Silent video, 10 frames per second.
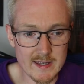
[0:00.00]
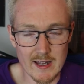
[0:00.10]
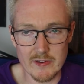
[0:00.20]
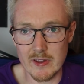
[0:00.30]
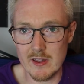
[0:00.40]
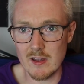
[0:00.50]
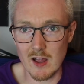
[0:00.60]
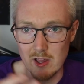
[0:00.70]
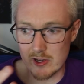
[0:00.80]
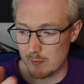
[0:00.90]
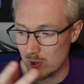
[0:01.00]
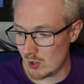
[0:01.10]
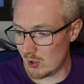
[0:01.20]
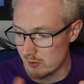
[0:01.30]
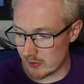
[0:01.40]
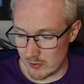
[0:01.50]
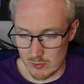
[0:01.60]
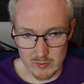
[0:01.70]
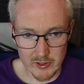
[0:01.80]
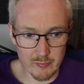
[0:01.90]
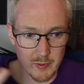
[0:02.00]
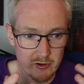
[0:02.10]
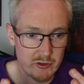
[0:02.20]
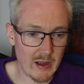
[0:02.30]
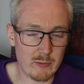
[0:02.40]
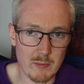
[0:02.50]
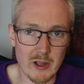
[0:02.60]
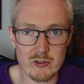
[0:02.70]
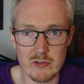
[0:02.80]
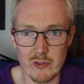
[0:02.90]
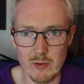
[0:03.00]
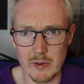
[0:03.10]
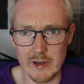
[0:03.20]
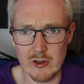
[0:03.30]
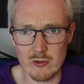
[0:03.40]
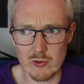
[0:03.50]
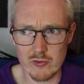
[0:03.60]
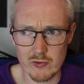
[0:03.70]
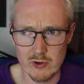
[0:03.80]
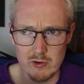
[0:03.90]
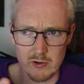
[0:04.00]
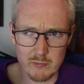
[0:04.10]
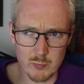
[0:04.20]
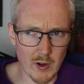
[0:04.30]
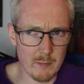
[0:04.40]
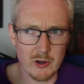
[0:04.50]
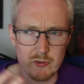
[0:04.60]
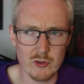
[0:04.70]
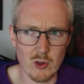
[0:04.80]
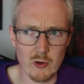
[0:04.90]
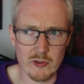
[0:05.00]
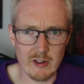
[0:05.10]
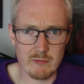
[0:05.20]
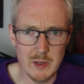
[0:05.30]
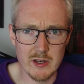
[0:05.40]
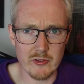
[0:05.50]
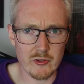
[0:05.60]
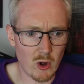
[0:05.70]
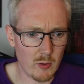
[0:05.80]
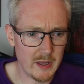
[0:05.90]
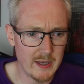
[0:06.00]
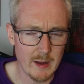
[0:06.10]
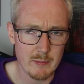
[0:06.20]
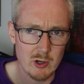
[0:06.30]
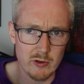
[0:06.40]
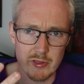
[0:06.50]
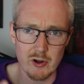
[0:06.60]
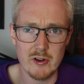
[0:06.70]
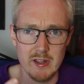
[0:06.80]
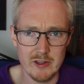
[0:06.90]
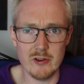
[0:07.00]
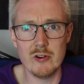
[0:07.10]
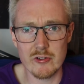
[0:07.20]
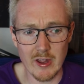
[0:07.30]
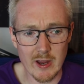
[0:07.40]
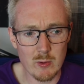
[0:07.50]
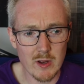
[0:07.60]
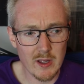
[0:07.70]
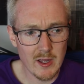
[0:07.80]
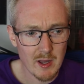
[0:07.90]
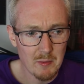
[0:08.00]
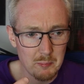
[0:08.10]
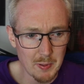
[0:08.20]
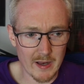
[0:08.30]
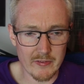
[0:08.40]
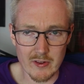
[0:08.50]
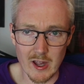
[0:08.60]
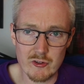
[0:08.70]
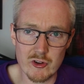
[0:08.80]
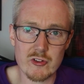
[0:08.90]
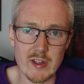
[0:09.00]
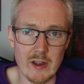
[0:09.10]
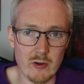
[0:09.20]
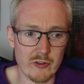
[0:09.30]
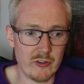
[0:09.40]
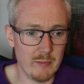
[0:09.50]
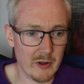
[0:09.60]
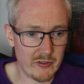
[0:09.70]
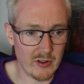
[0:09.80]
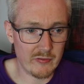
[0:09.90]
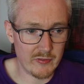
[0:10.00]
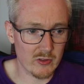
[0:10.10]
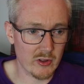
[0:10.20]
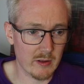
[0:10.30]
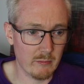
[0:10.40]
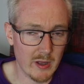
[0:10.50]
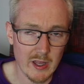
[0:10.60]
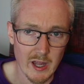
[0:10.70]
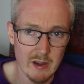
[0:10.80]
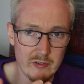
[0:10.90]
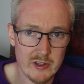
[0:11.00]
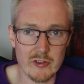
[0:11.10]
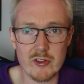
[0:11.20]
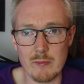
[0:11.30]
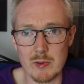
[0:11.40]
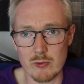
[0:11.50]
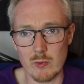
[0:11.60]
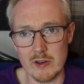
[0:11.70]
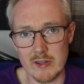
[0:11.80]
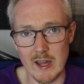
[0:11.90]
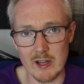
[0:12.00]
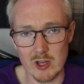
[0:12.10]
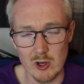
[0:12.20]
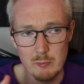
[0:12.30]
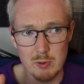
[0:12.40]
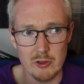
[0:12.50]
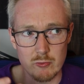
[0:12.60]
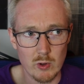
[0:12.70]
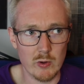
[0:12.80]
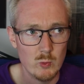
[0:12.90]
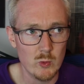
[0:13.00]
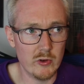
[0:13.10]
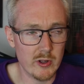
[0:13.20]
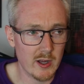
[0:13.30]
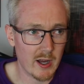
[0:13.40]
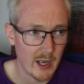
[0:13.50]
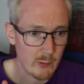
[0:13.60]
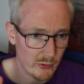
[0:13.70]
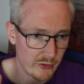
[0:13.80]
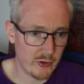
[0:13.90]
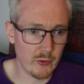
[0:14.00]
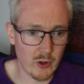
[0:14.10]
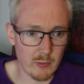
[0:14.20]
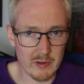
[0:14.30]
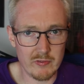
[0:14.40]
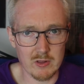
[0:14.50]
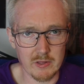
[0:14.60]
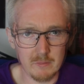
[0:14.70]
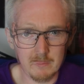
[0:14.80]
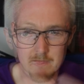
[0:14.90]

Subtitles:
Dante, I like him a lot. You know, he's been a chapter master for the Blood Angels for pretty much as long as I've been in this hobby, damn near 30 years now. But I just cannot see myself fielding him, and if he does get +1 attack and +1 wound, I will still not be fielding him.